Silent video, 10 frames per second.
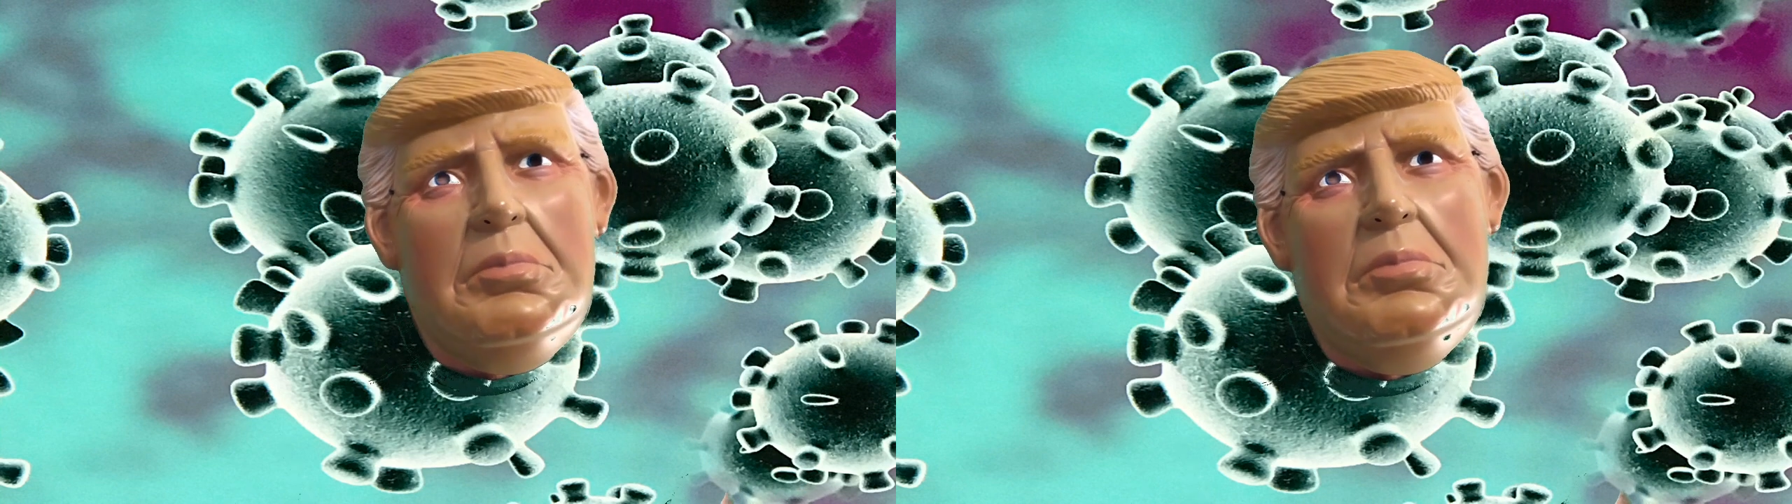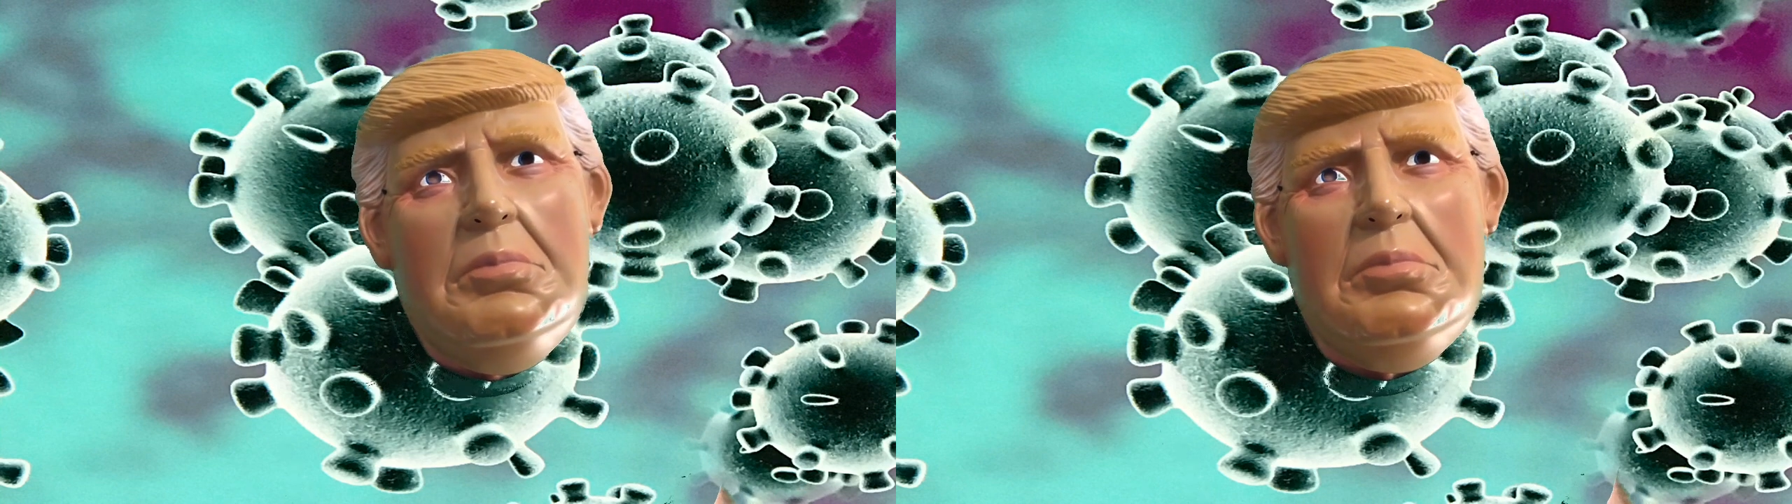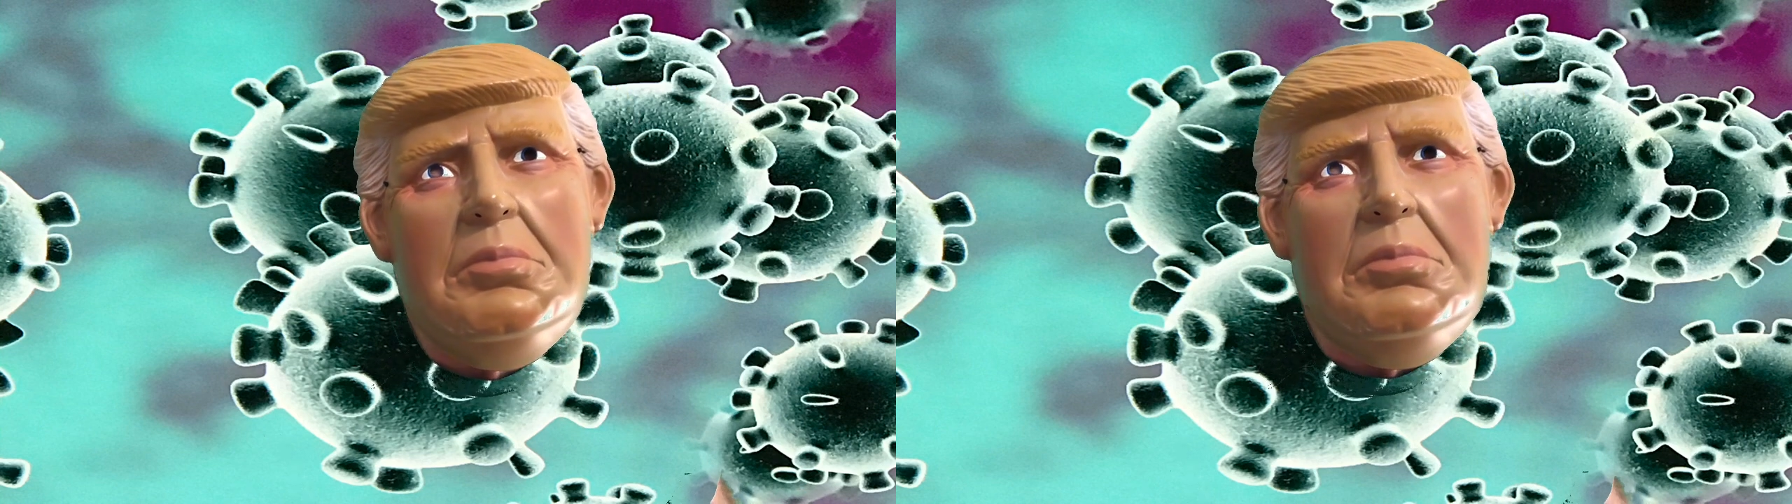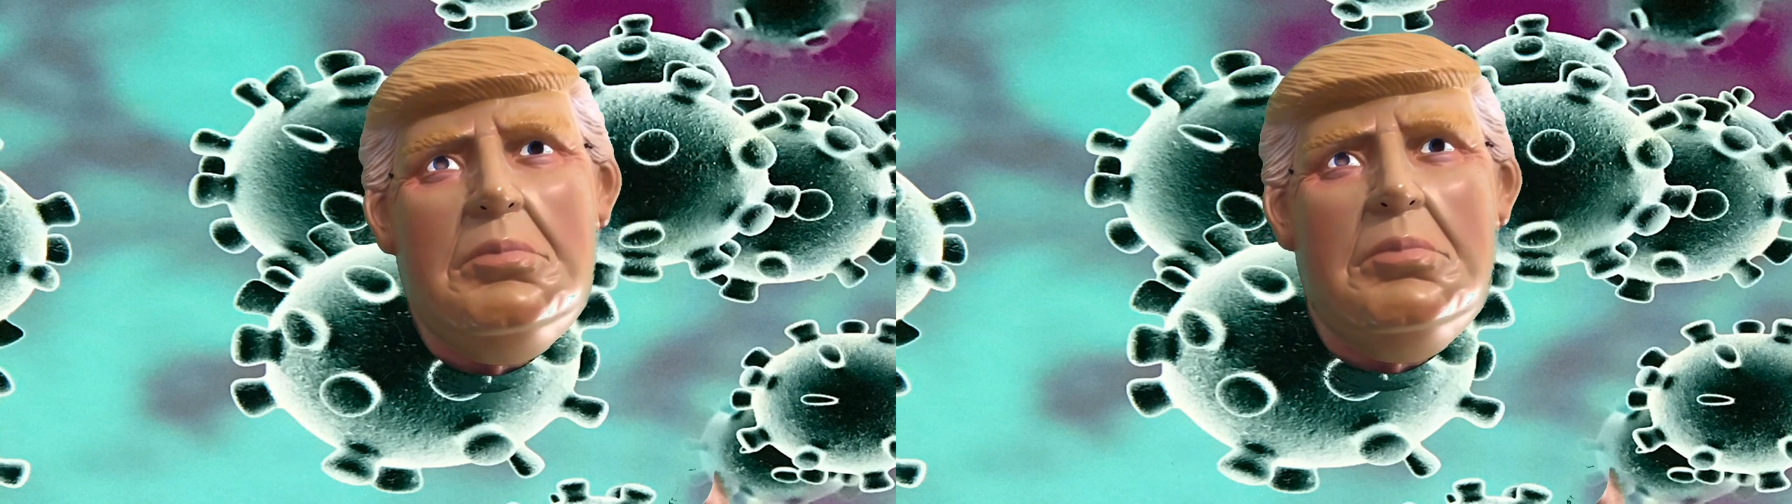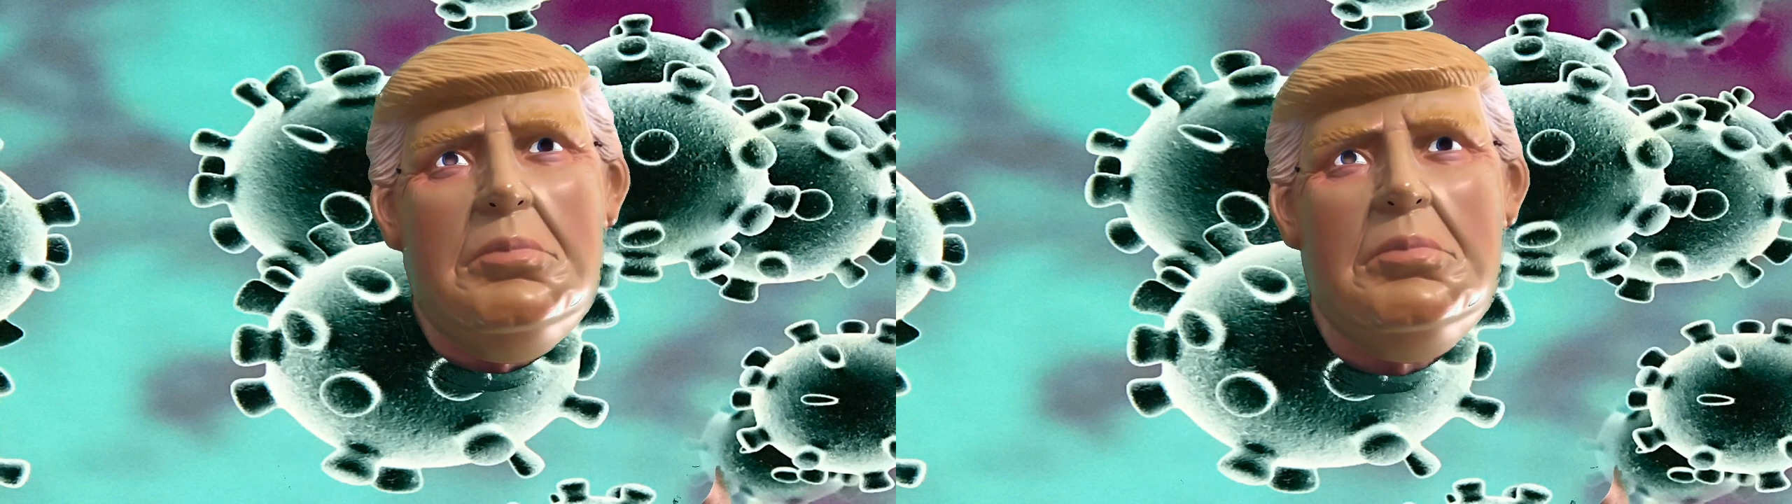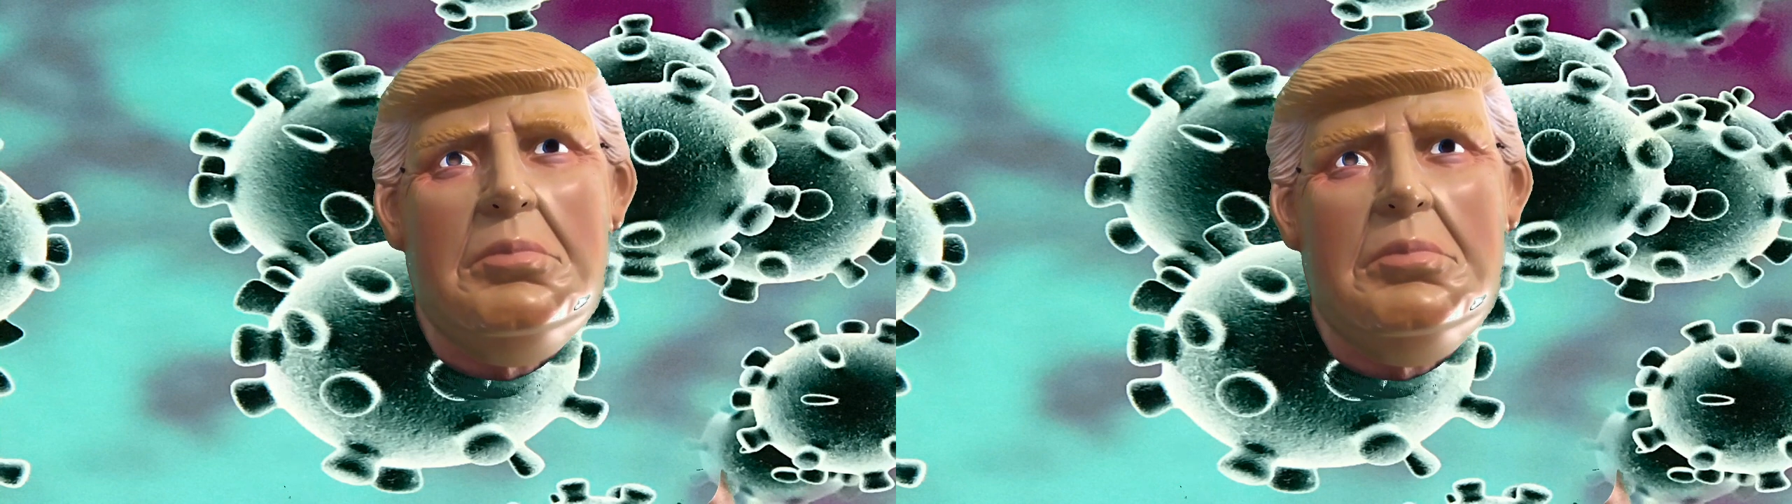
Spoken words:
I said so,